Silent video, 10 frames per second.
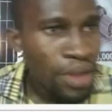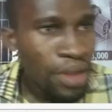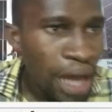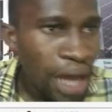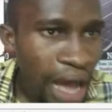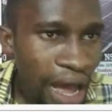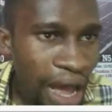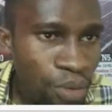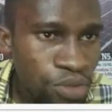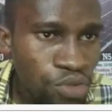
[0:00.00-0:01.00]
I want
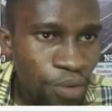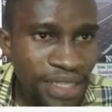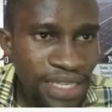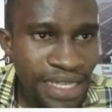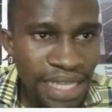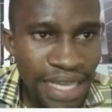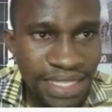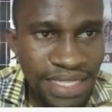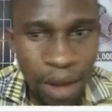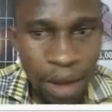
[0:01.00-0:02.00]
to write a test that
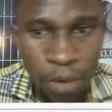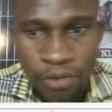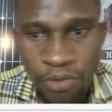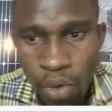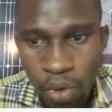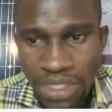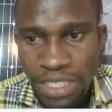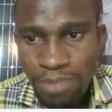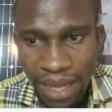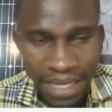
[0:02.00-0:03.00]
will follow this
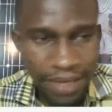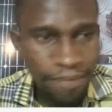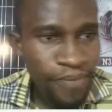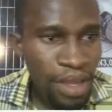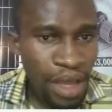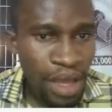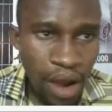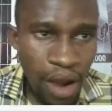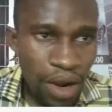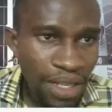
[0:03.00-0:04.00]
pattern. I'll
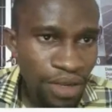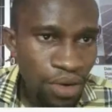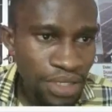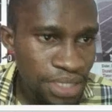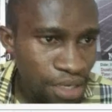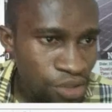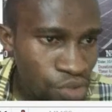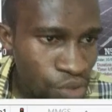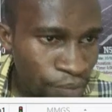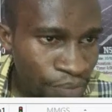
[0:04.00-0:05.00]
click on the test tool,
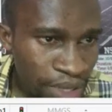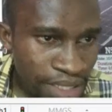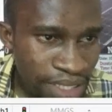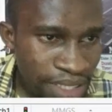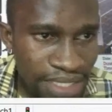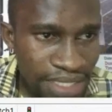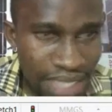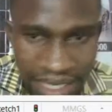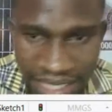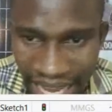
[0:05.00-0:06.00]
tell it that
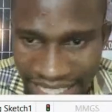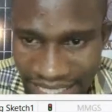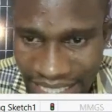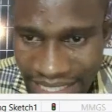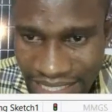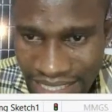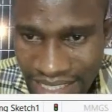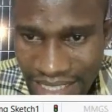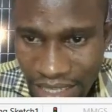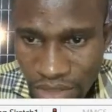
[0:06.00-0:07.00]
I need the
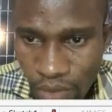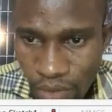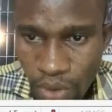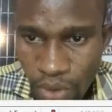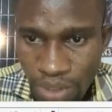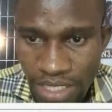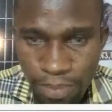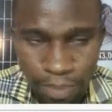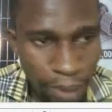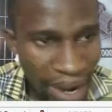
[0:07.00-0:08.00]
test to follow this
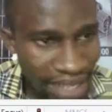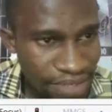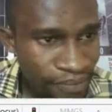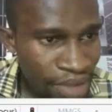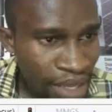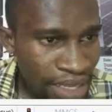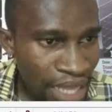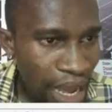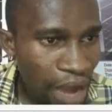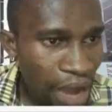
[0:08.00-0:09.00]
path. Now
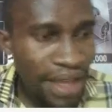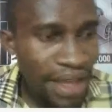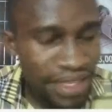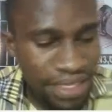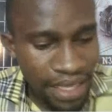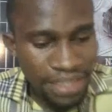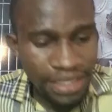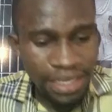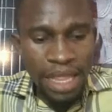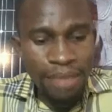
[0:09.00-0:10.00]
I'll write the test.
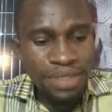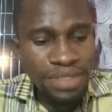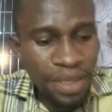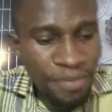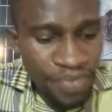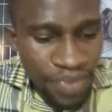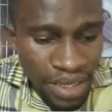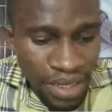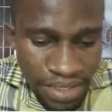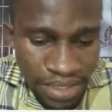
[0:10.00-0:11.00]
Let me say
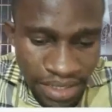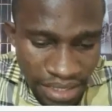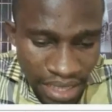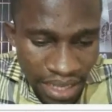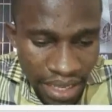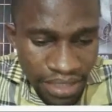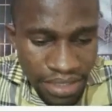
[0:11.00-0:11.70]
sisakest